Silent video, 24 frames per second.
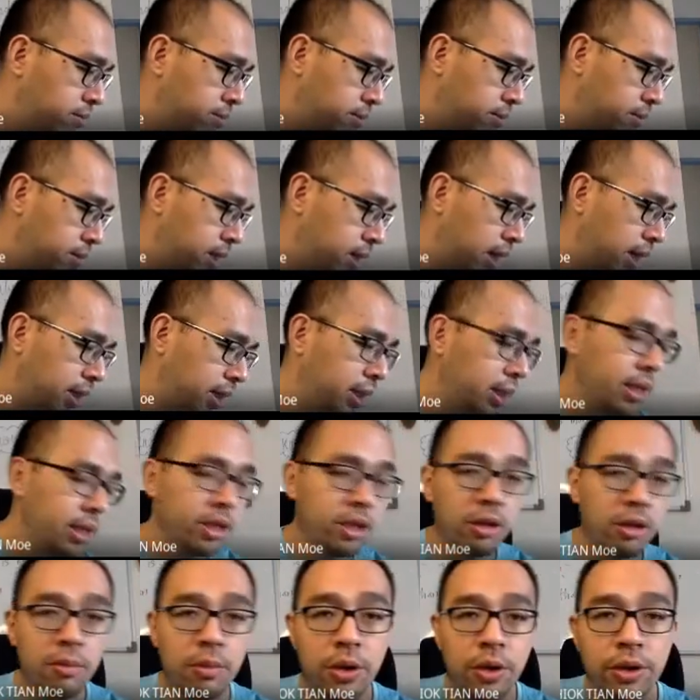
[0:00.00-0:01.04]
I think in your
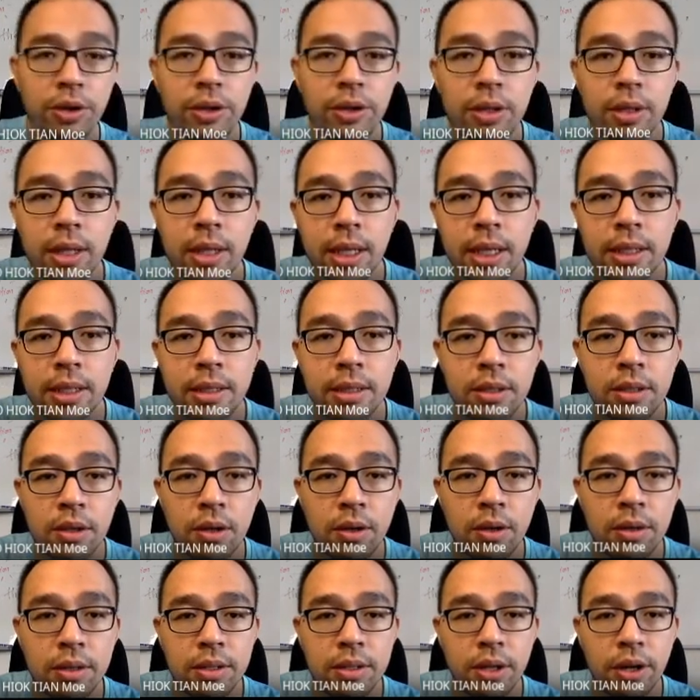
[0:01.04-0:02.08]
module,
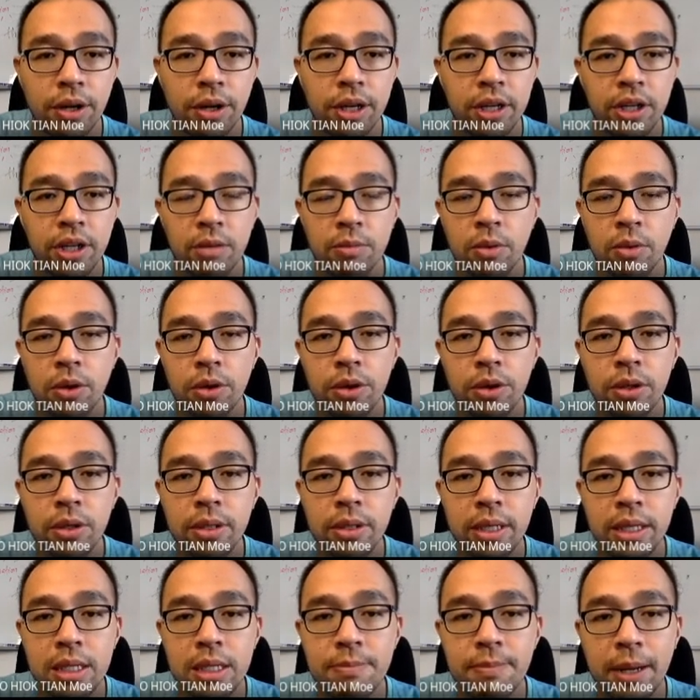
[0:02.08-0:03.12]

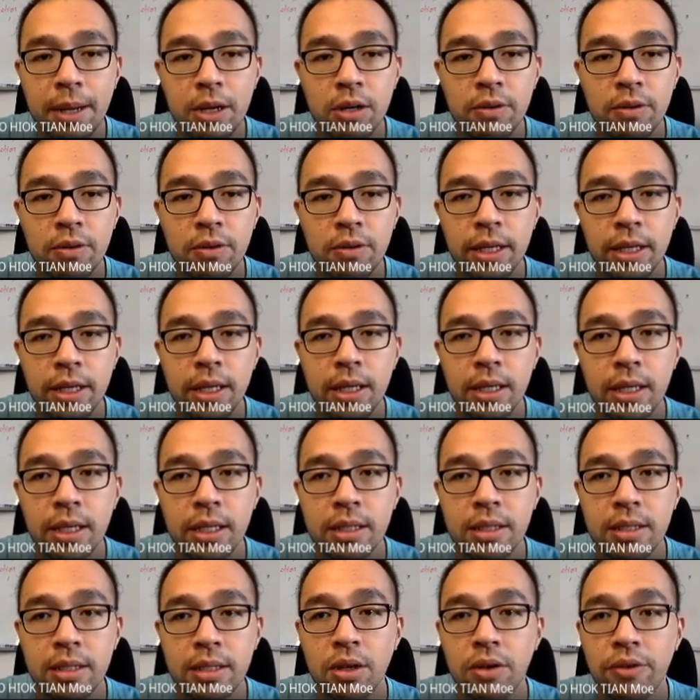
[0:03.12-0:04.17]
this part over here is
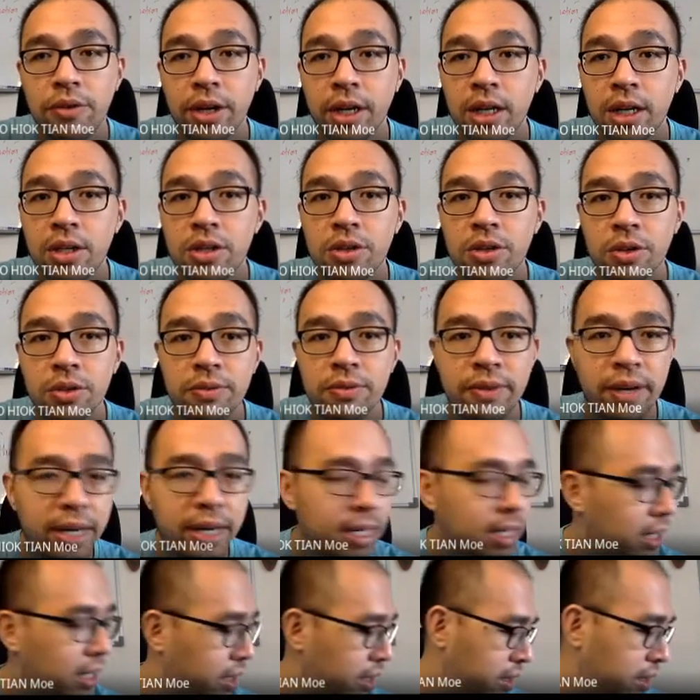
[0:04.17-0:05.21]
not really shown very
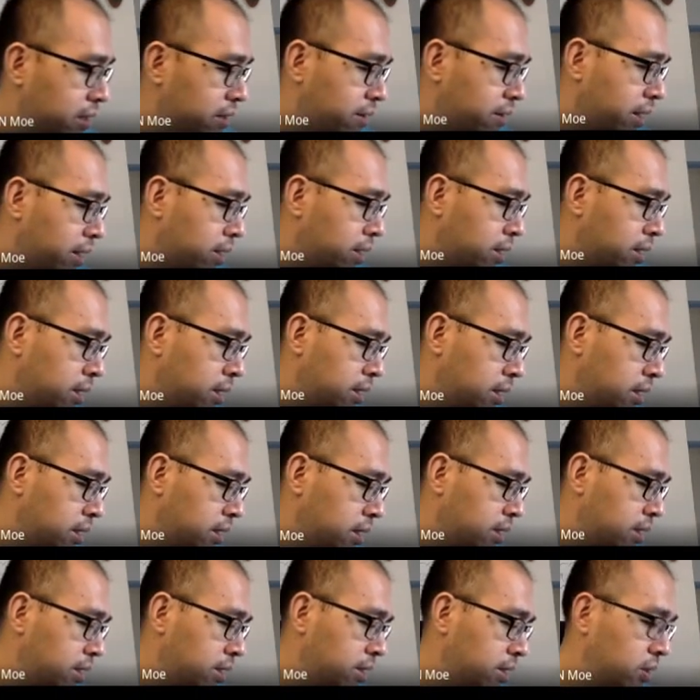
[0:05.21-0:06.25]
clearly.
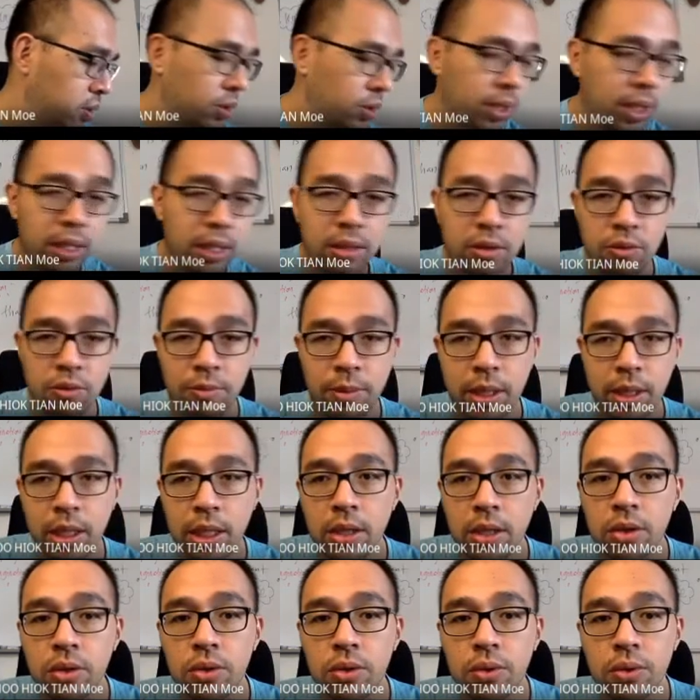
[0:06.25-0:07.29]
Okay, you may need
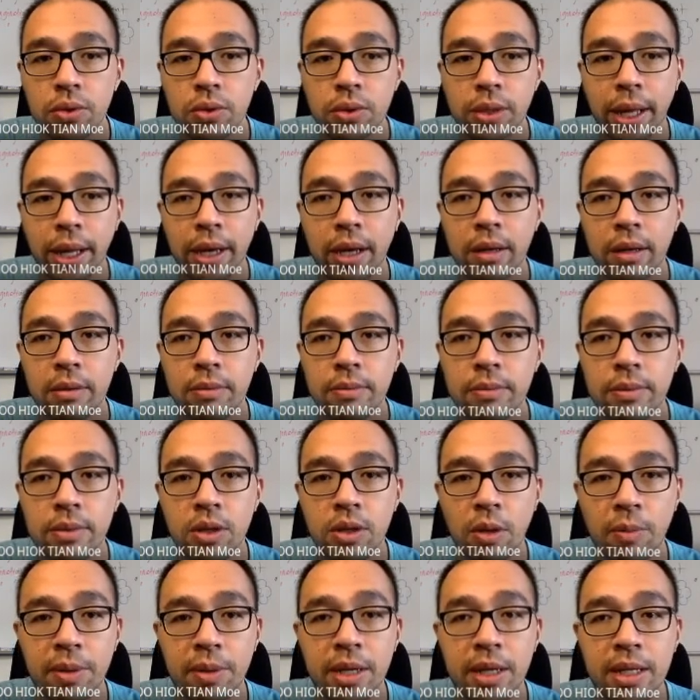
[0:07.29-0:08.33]
to
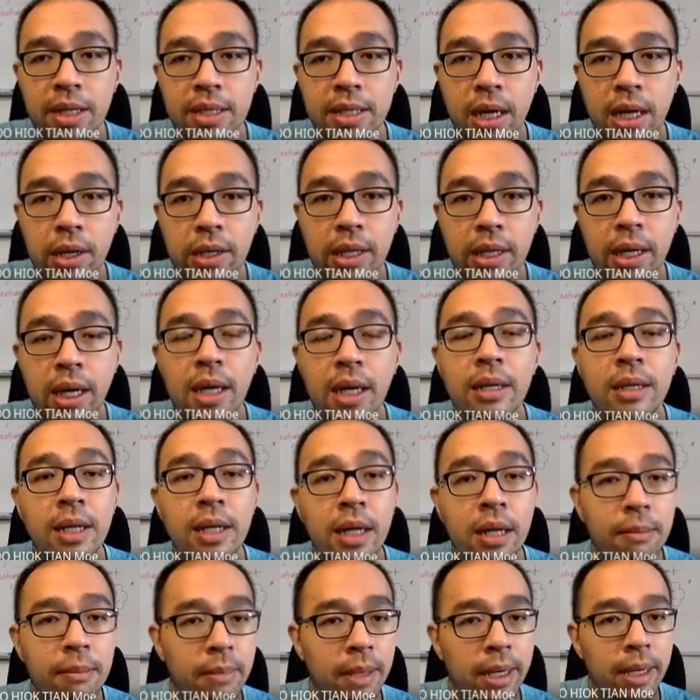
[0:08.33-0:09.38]
copy this down.
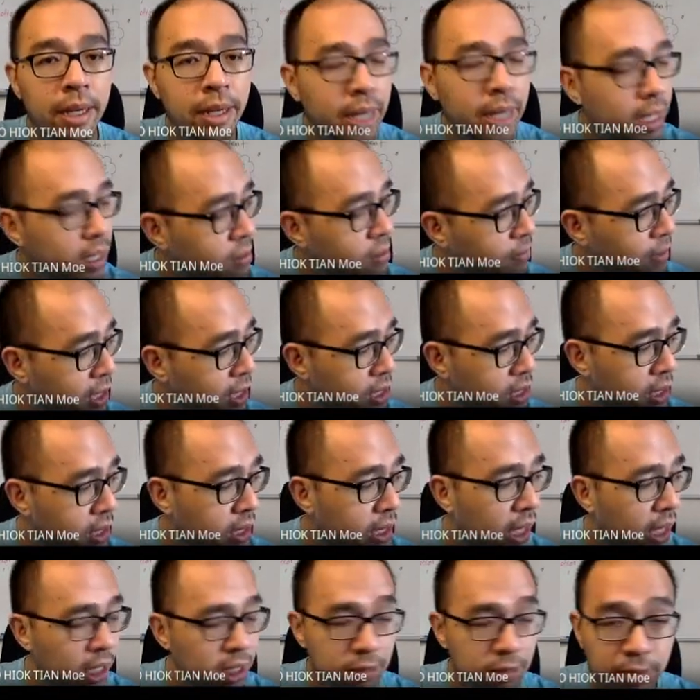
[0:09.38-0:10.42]
But the next page,
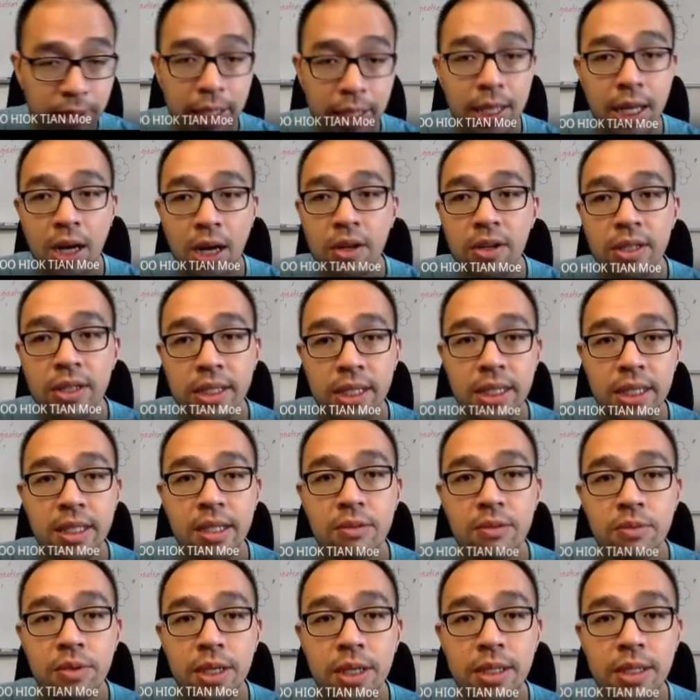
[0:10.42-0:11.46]
explain how the system
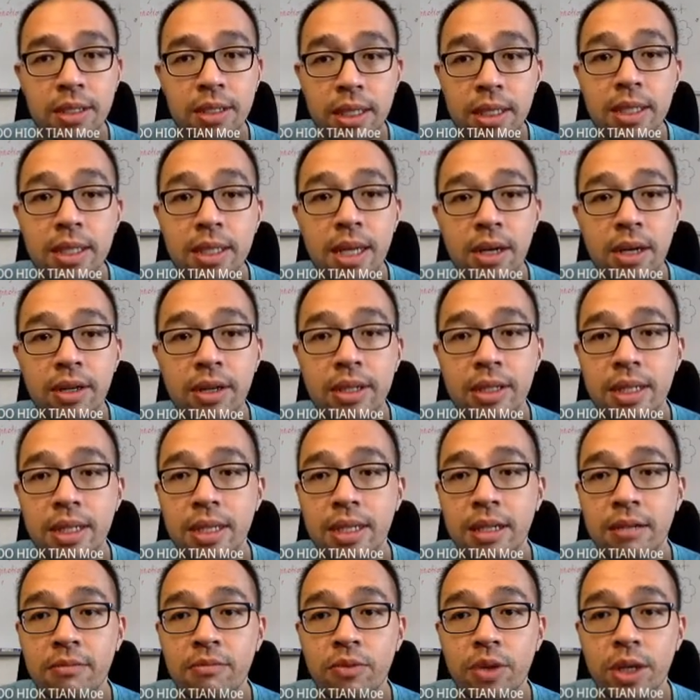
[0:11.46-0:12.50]
works. This is how the
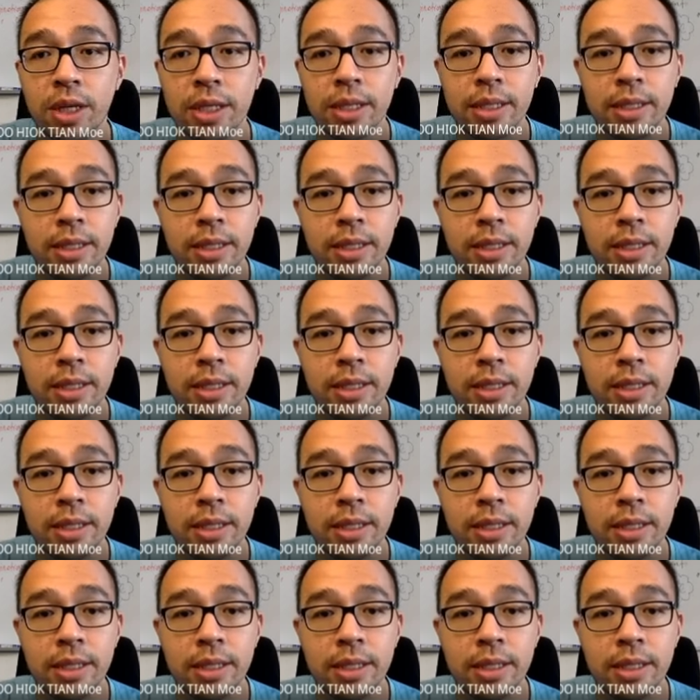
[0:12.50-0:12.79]
system works.